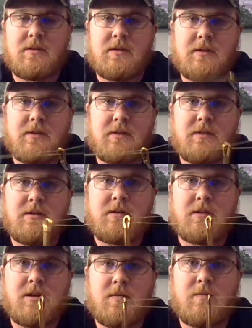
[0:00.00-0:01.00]
and there you
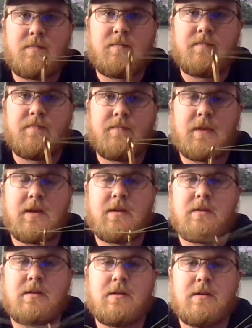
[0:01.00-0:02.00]
go. Okay,
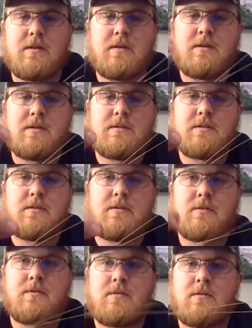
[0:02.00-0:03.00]

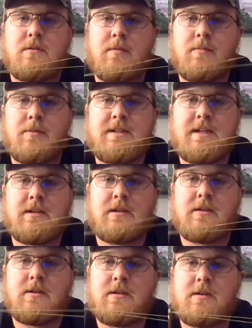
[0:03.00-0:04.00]
so I'm going to take a
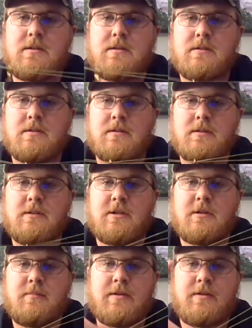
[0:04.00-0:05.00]
good
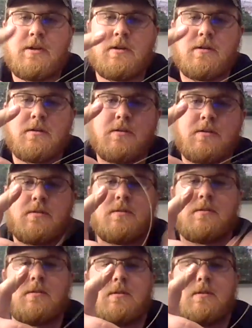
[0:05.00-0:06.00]
amount here.
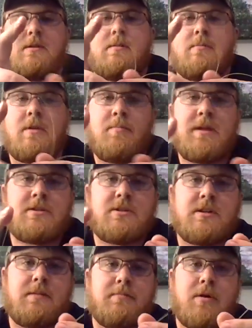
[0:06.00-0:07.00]
I'm going to pinch
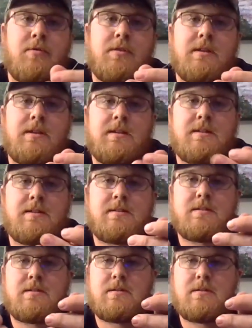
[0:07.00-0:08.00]
it at both
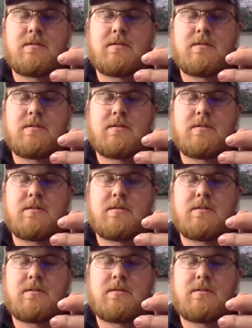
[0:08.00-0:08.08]
ends.